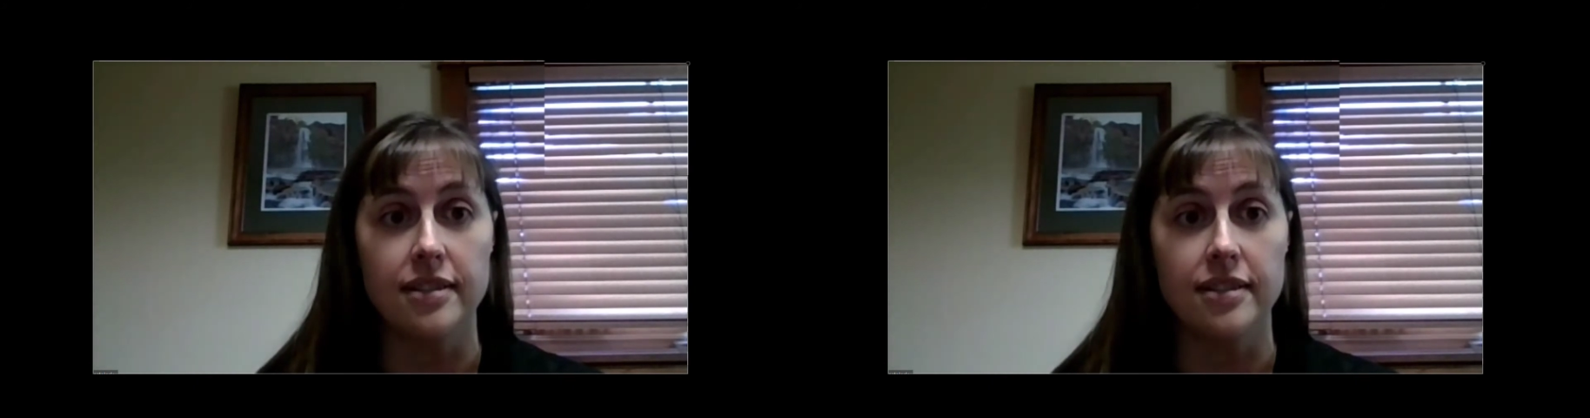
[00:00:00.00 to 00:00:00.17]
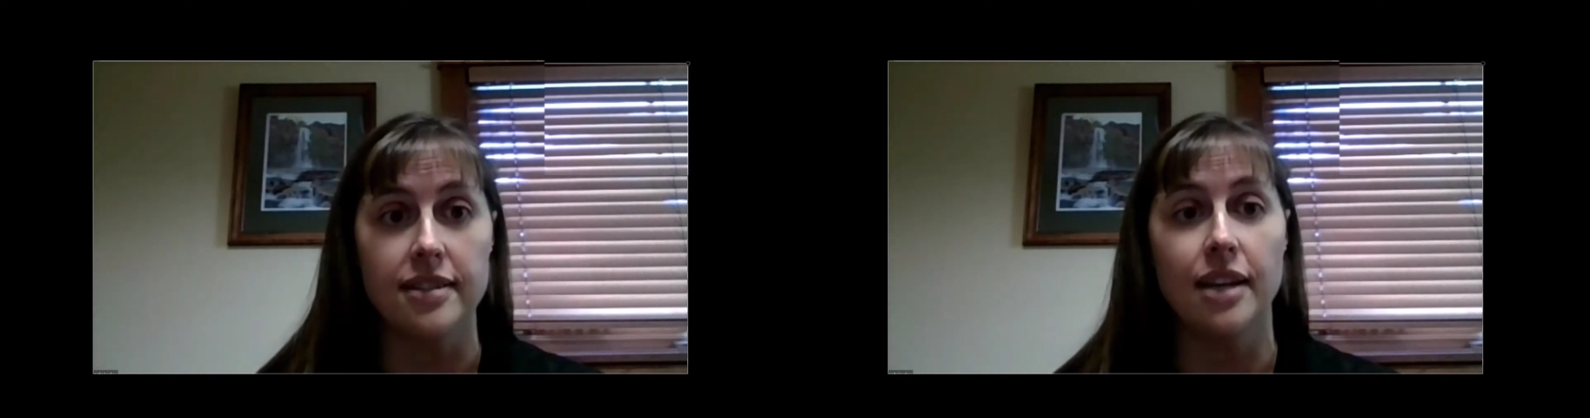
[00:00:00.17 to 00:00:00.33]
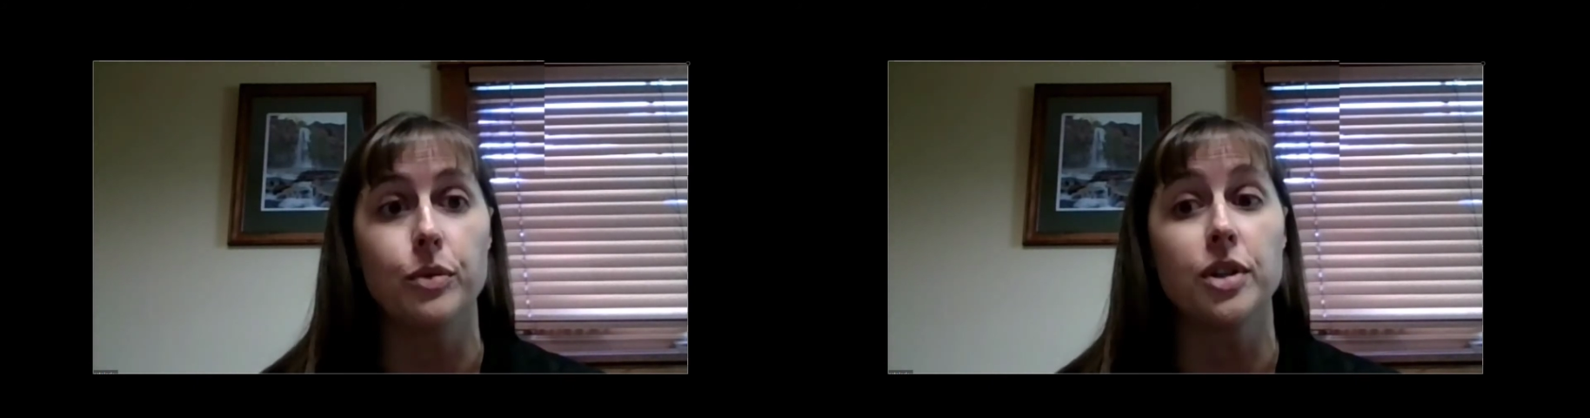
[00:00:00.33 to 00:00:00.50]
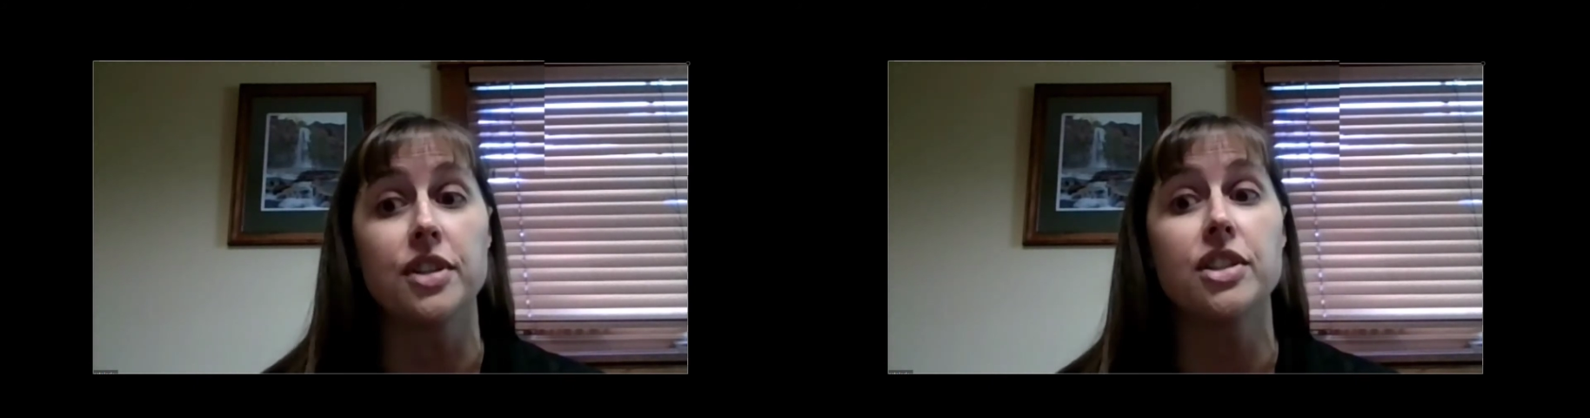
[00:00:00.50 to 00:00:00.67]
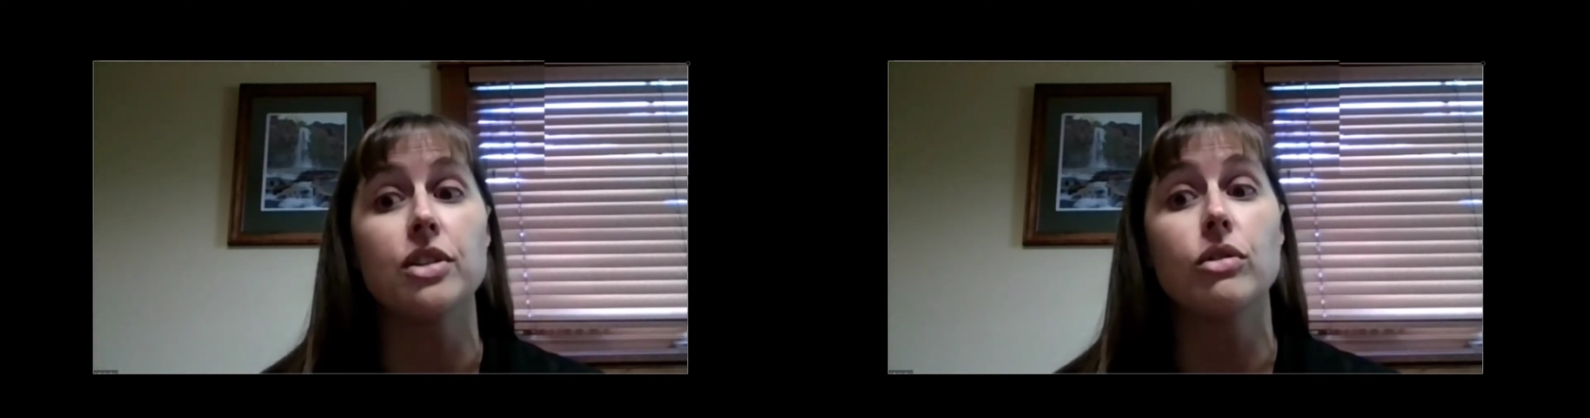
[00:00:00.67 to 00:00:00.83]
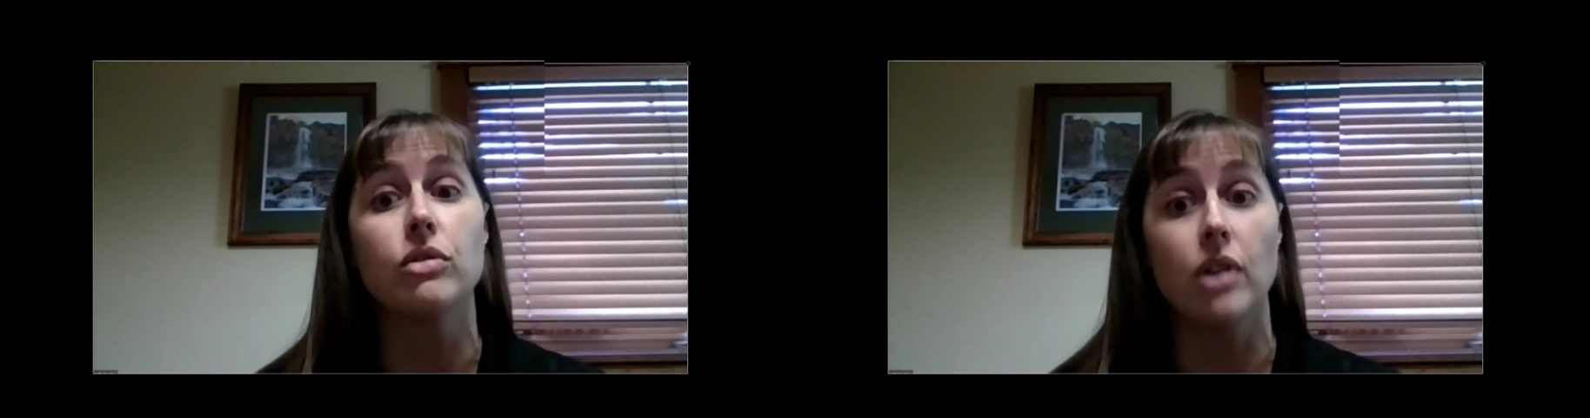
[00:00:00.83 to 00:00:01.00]
and we're still
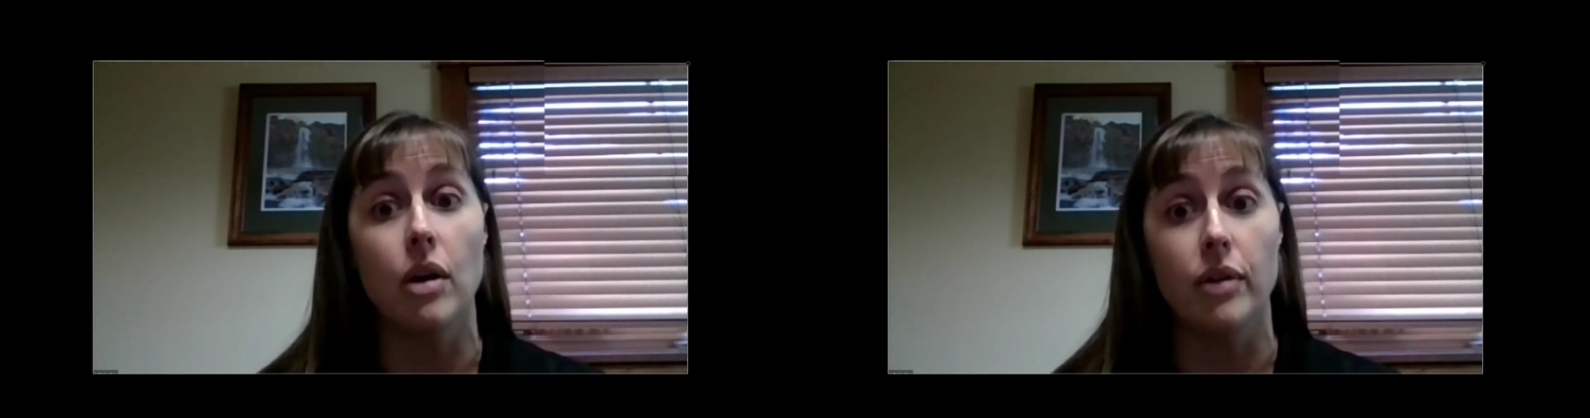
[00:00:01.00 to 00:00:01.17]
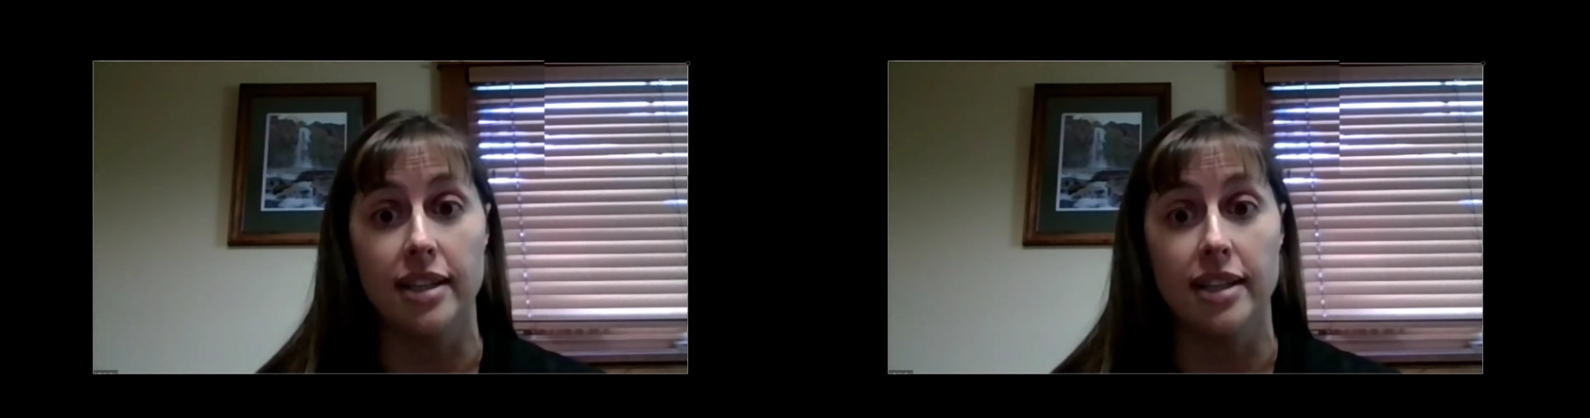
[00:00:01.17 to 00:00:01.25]
growing.